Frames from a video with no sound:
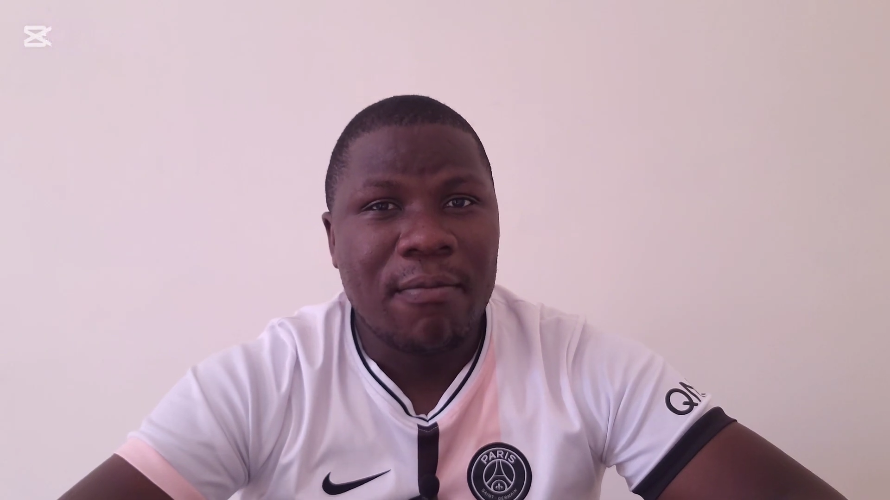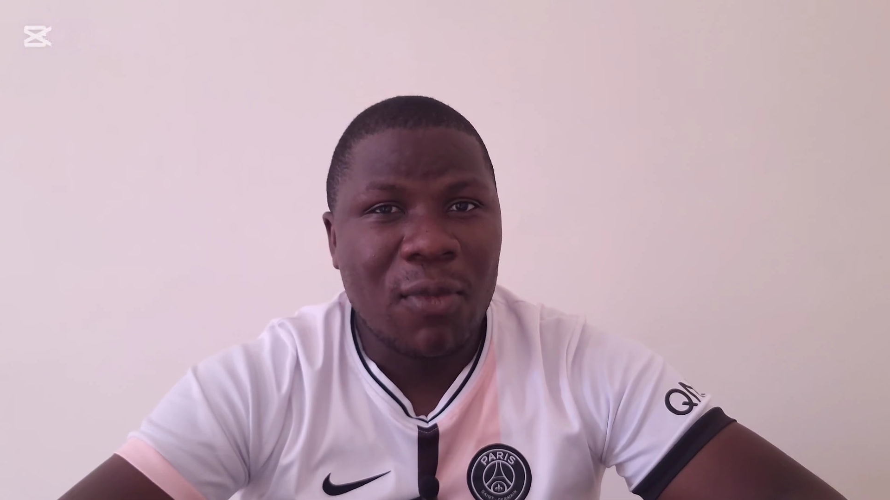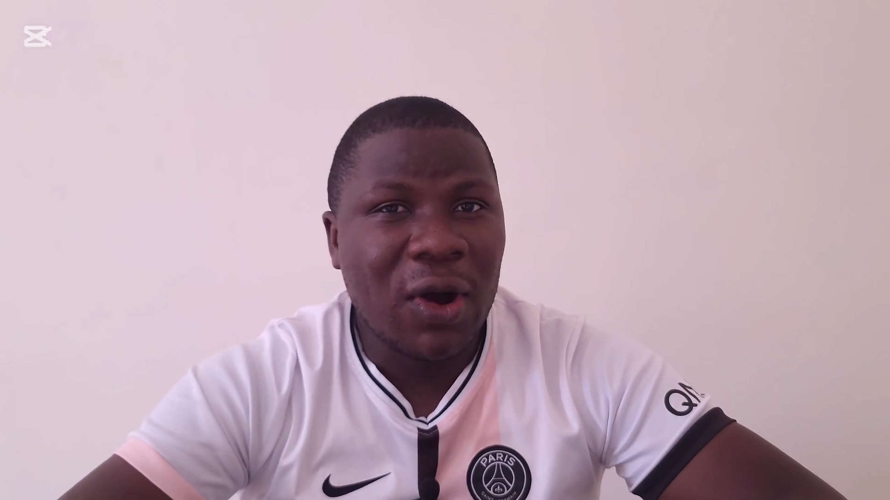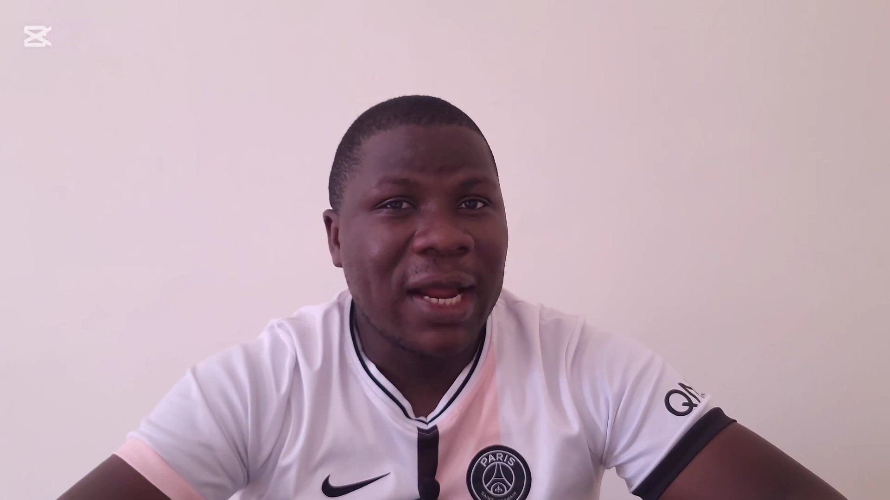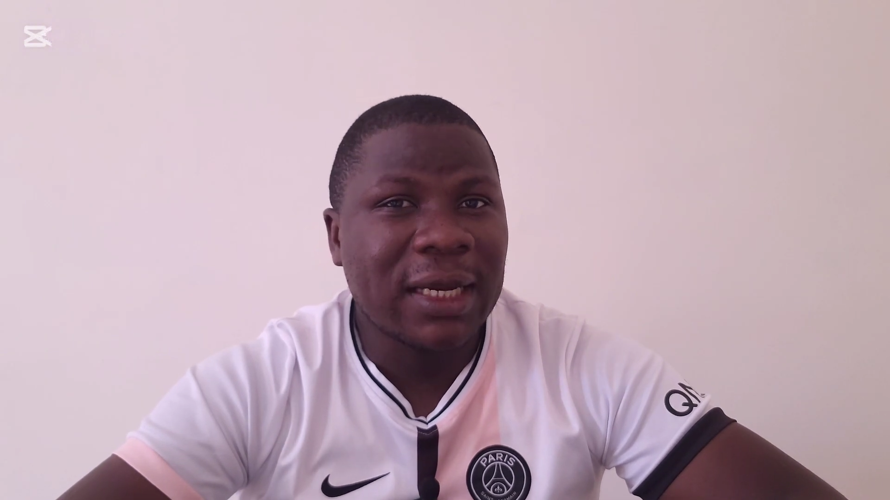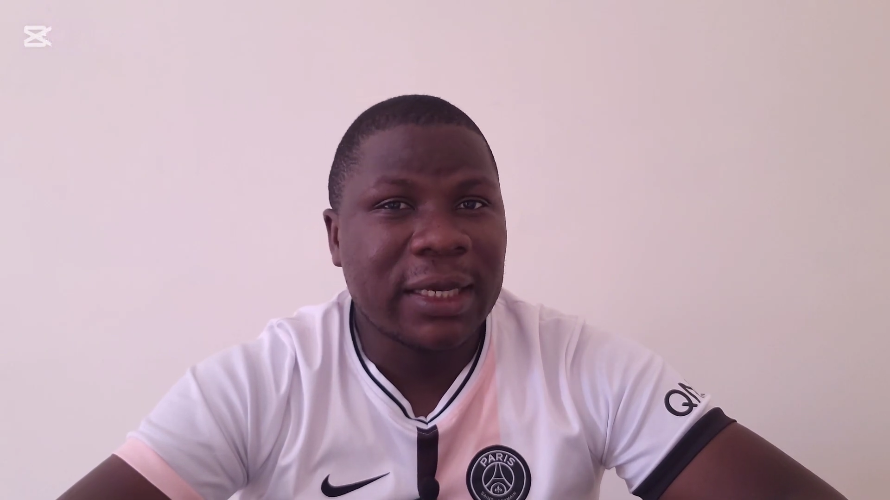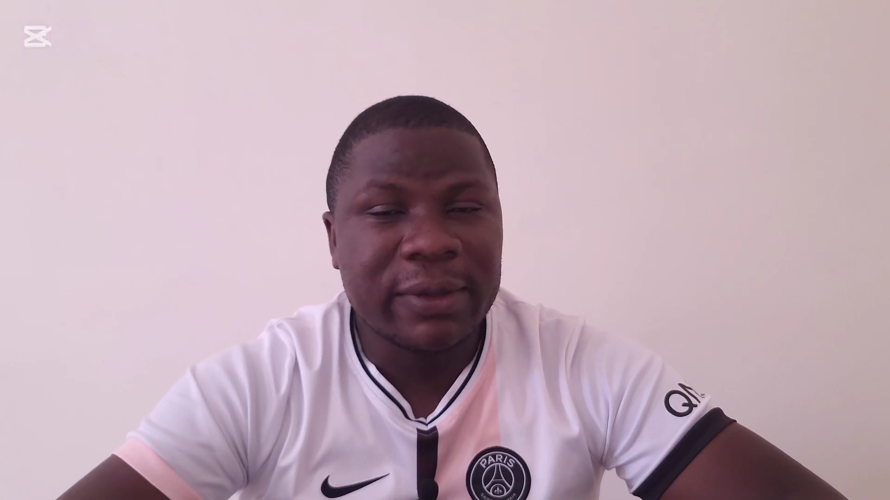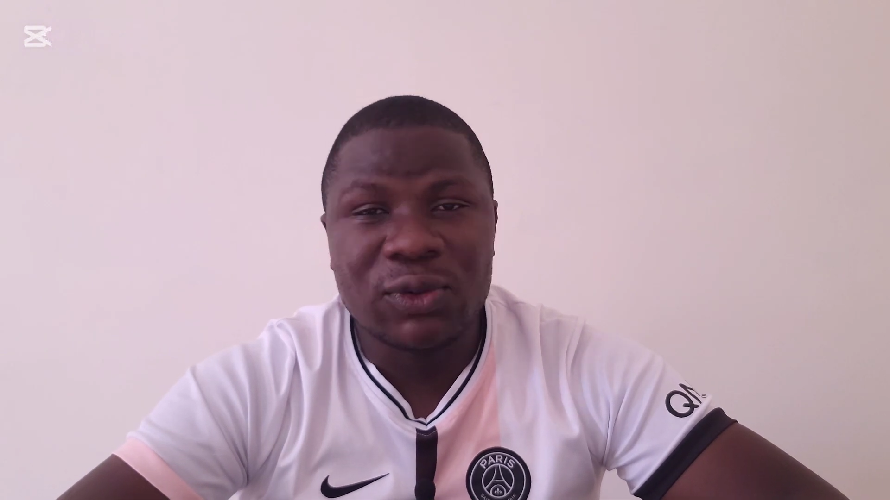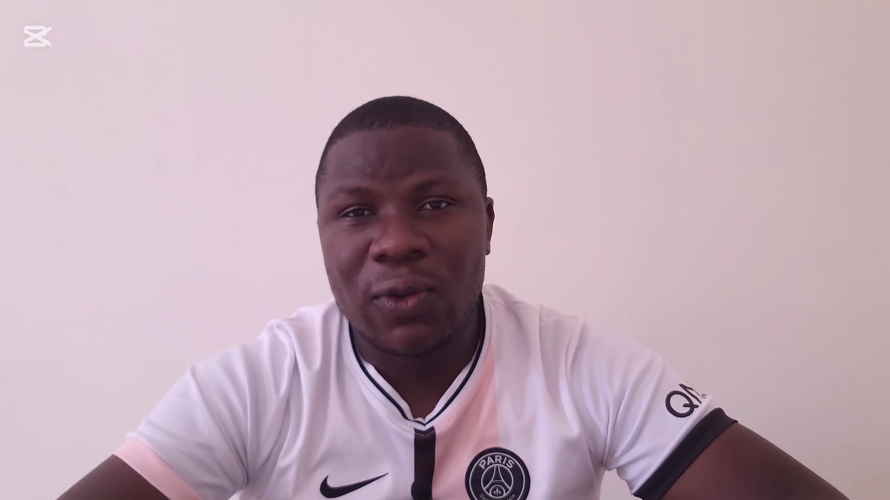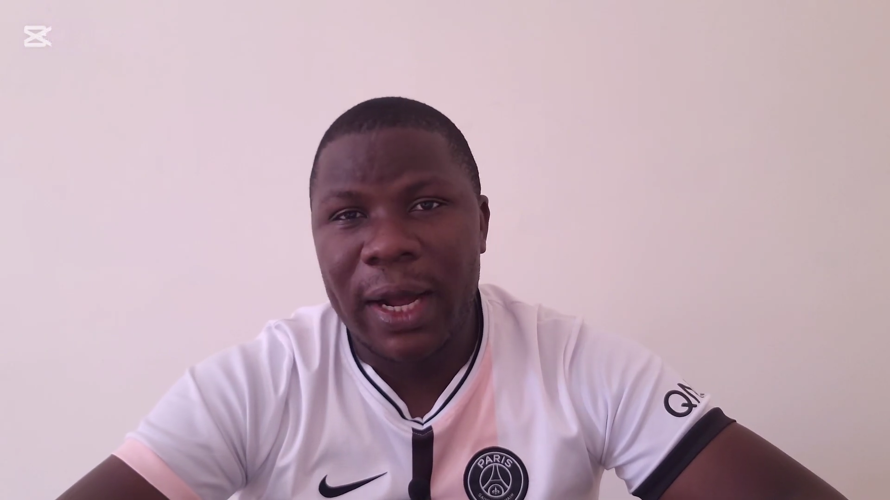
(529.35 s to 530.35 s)
Morgan
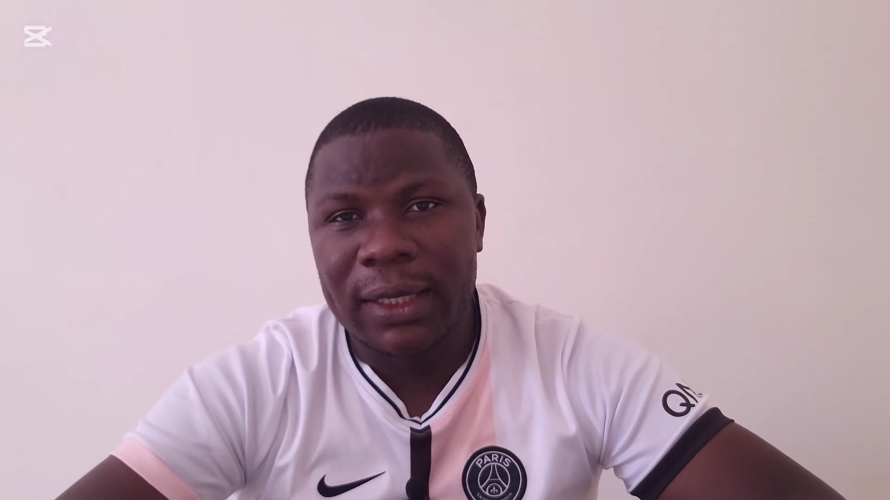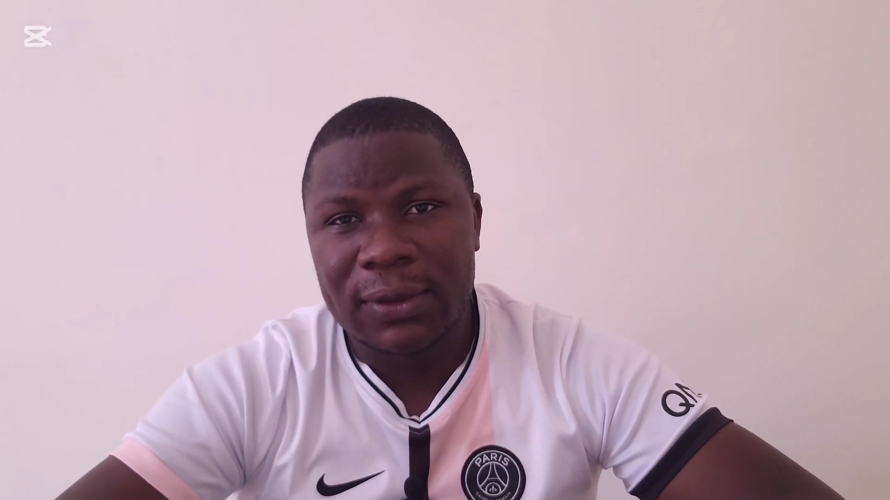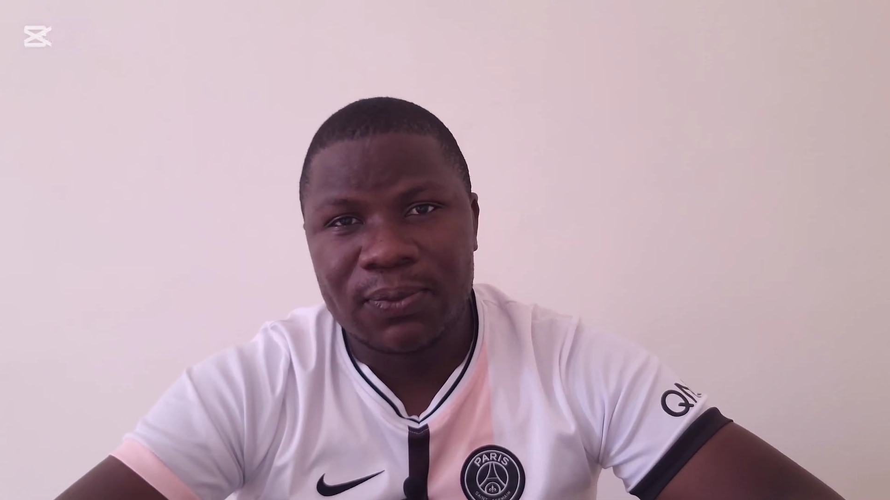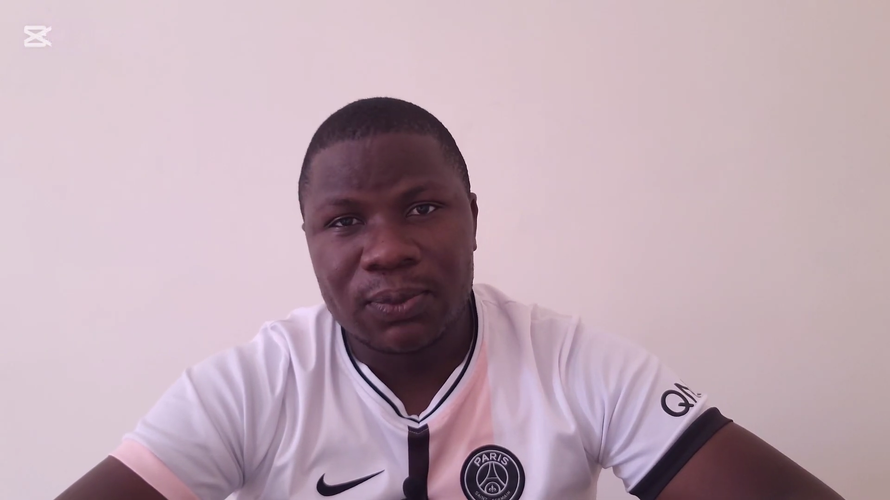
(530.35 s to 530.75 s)
Gibbs-White,